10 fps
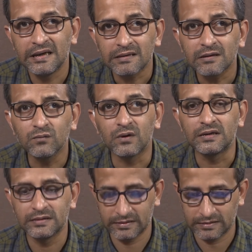In other
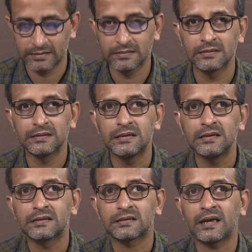words,
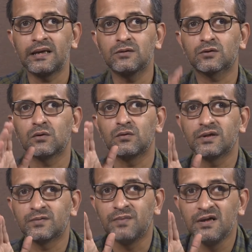science
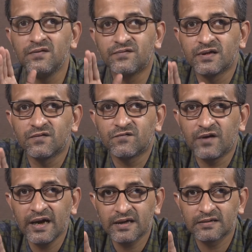always believes in
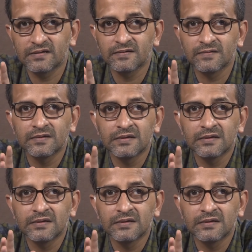facts